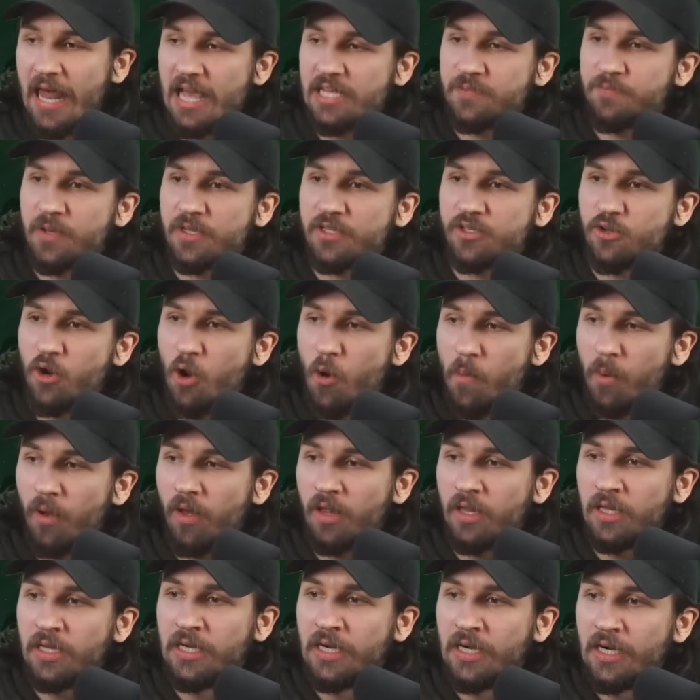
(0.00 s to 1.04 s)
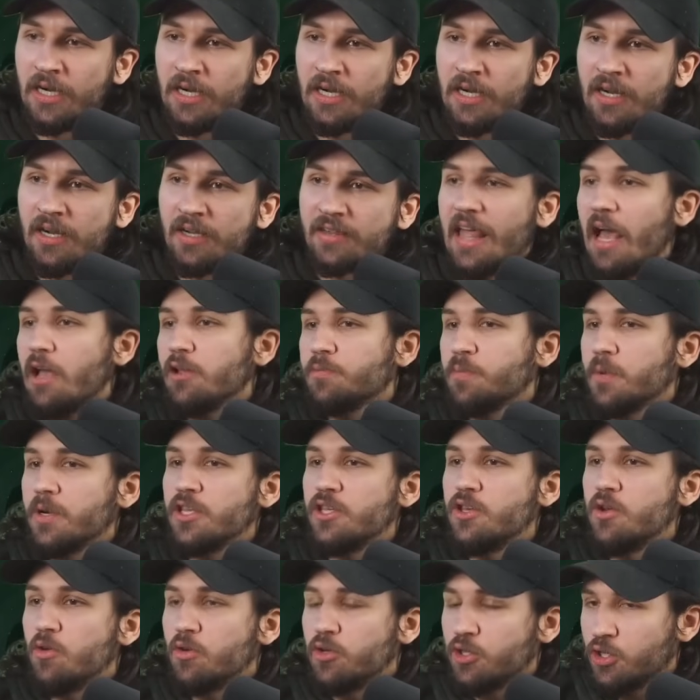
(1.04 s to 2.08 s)
Last pick Snowball. That was pretty
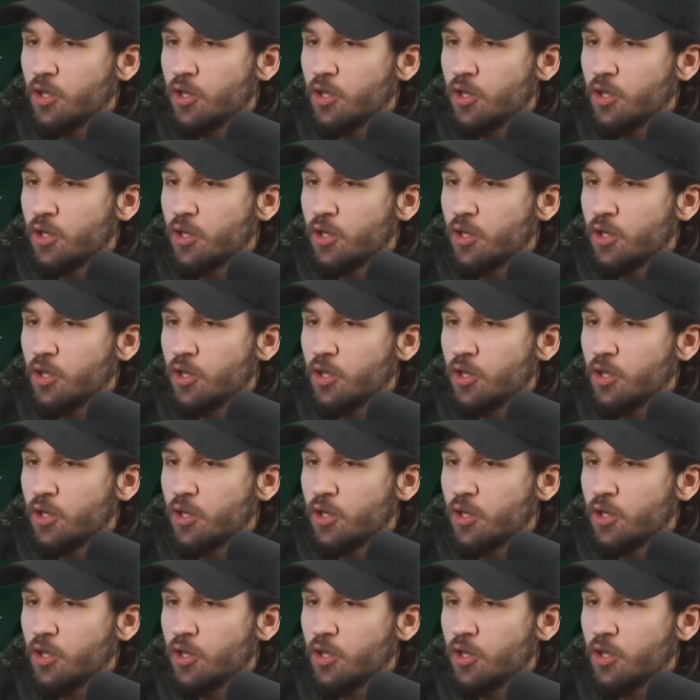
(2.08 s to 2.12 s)
huge.